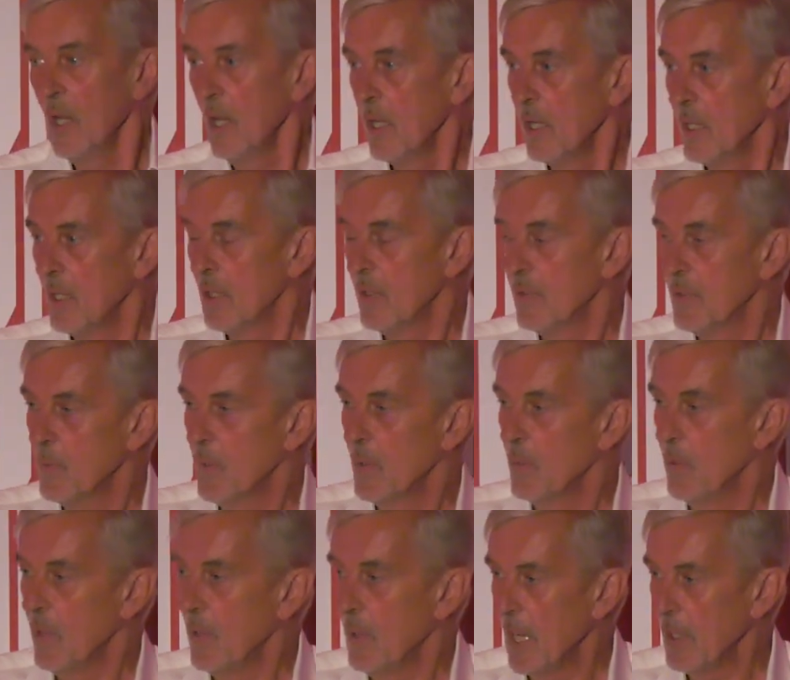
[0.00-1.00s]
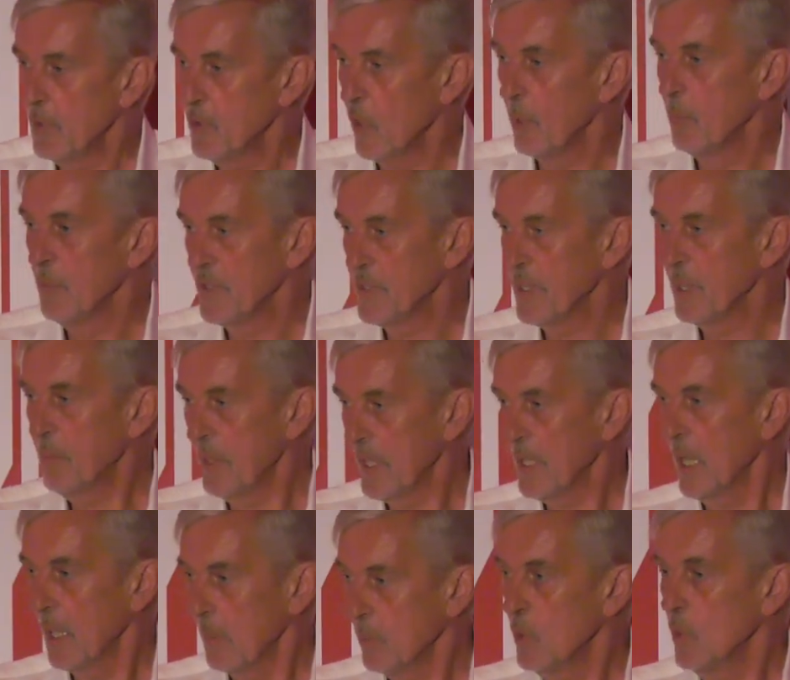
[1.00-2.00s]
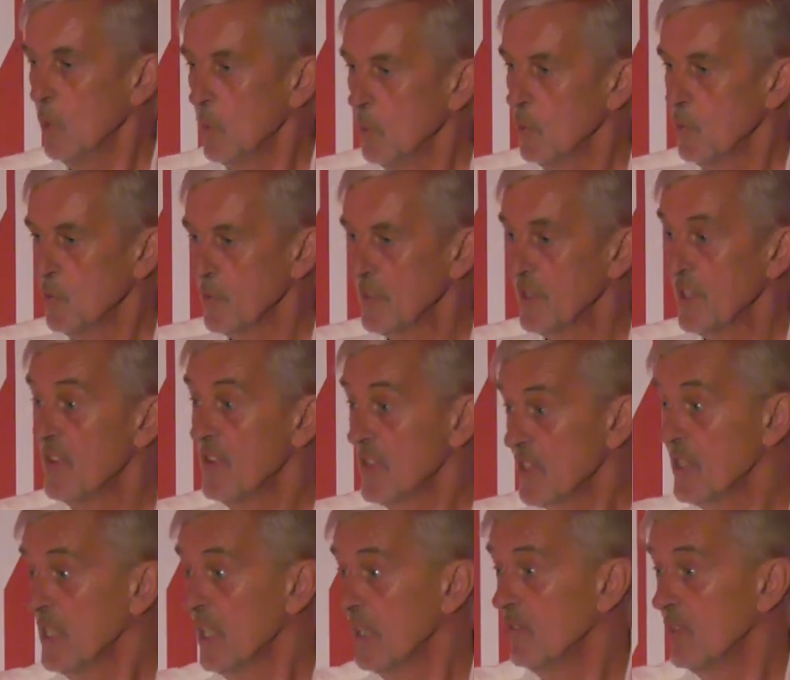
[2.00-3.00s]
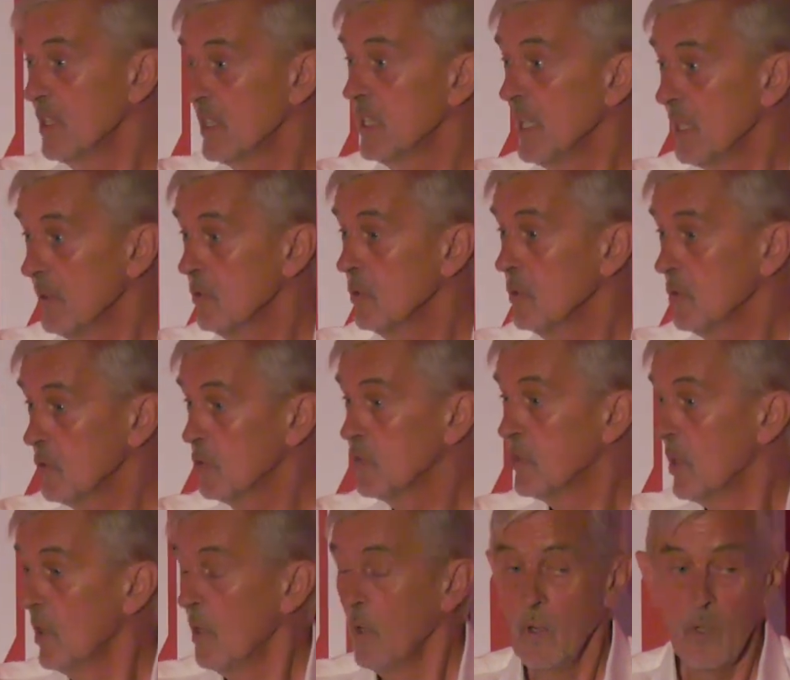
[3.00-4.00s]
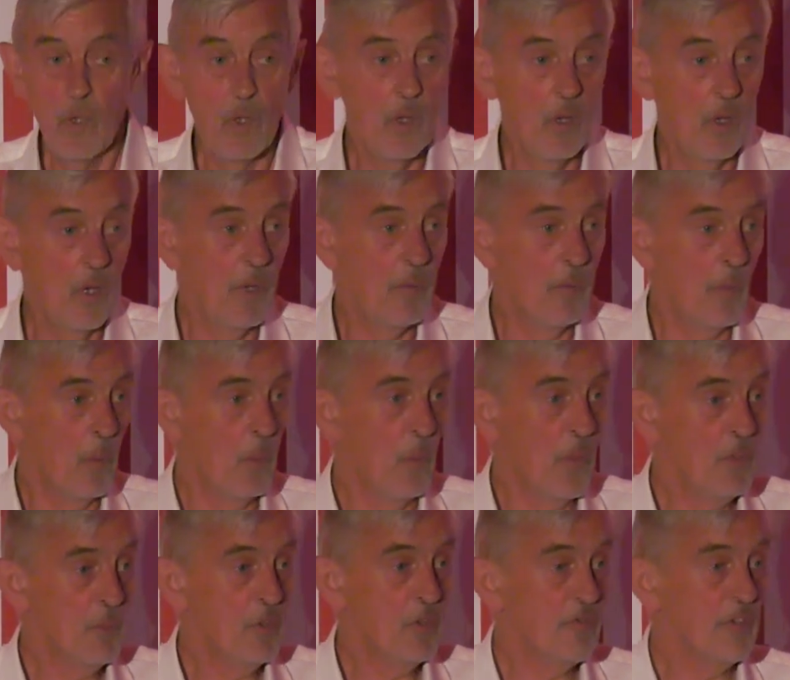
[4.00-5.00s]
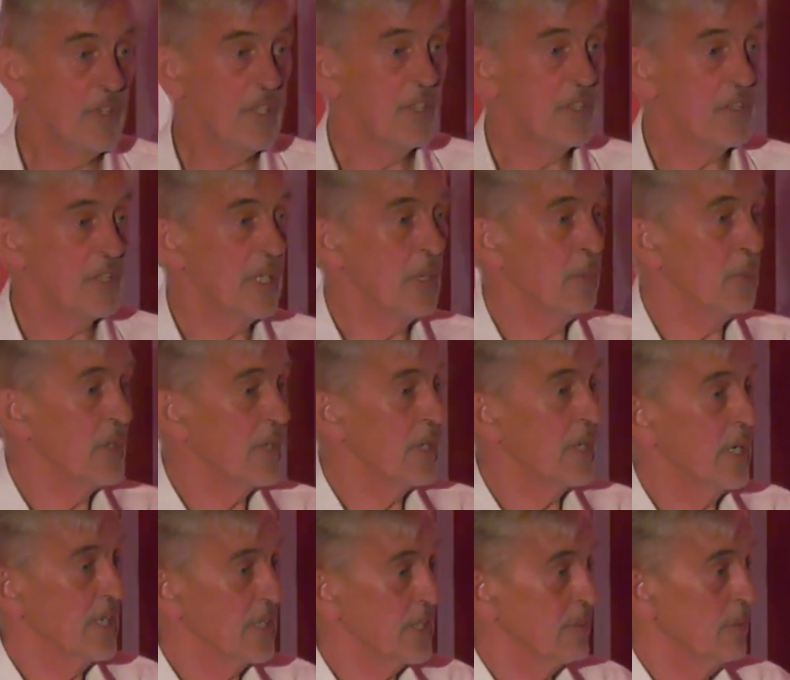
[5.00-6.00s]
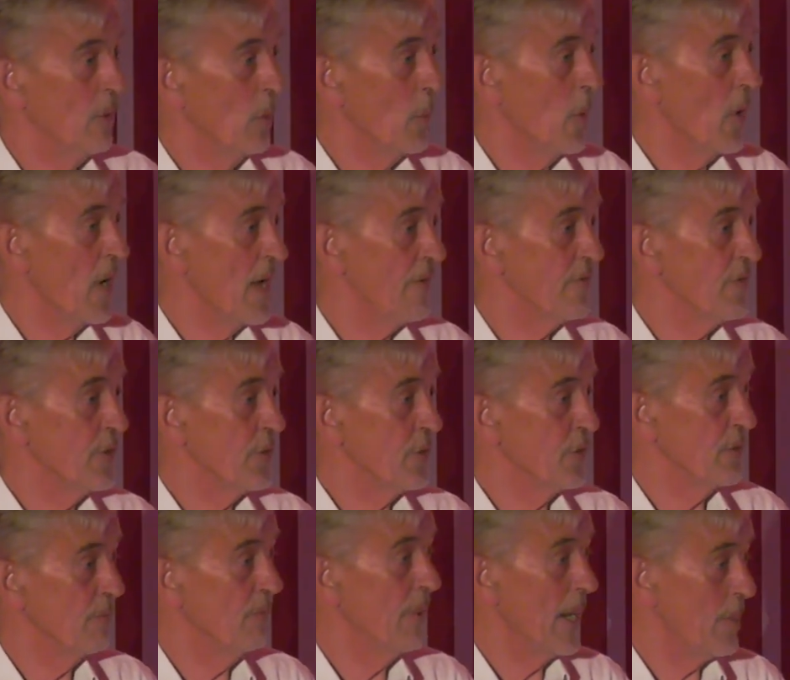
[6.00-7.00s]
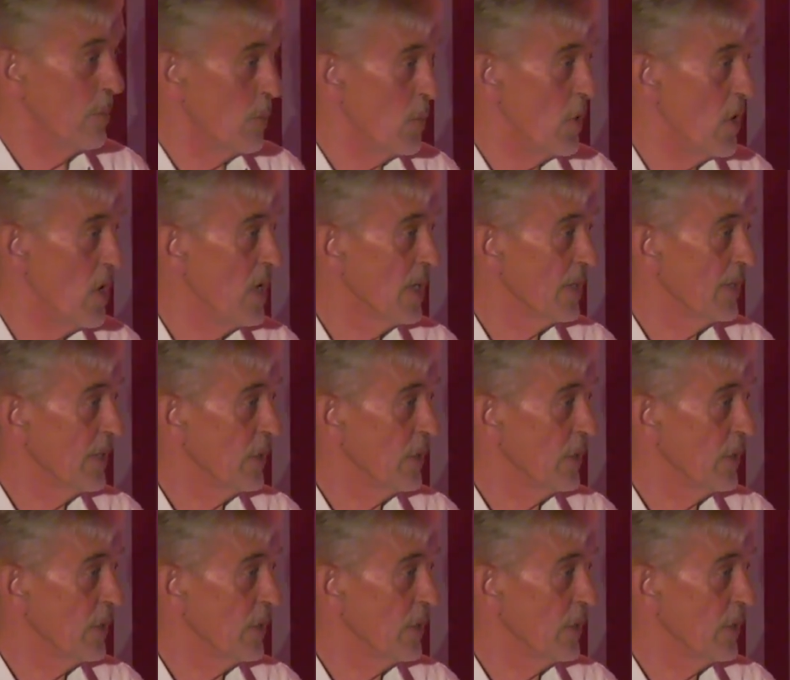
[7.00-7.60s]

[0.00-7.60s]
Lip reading: you know, our job is to pick up calls within the service levels, and when we finish dealing with the customer, we might have to do some paperwork.